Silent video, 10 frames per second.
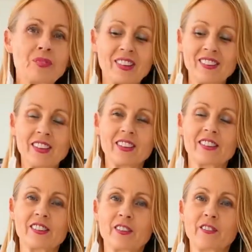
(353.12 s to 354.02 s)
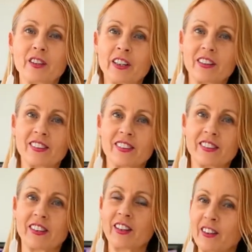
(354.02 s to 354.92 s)
Okay, so for our
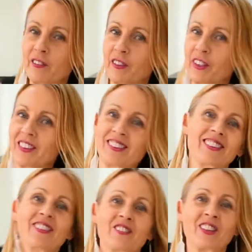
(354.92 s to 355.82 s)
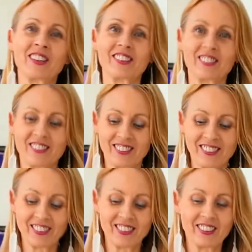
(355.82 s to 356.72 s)
second version of white
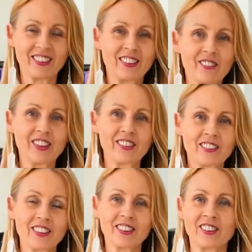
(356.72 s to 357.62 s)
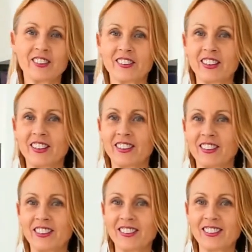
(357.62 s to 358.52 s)
chocolate Nutella, we're not going to use any
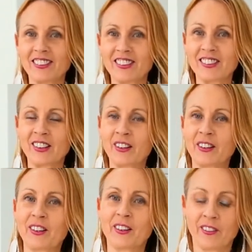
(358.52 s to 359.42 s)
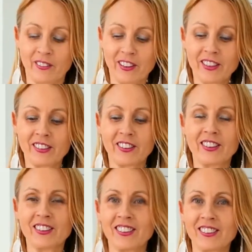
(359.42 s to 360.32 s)
nuts. We're actually
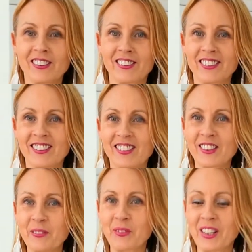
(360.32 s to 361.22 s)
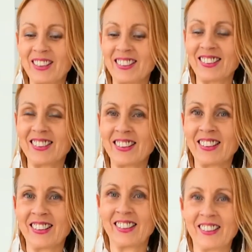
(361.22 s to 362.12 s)
going to use chickpeas,
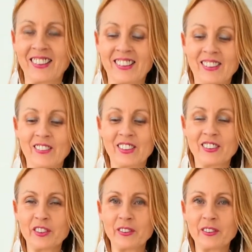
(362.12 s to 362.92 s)
which do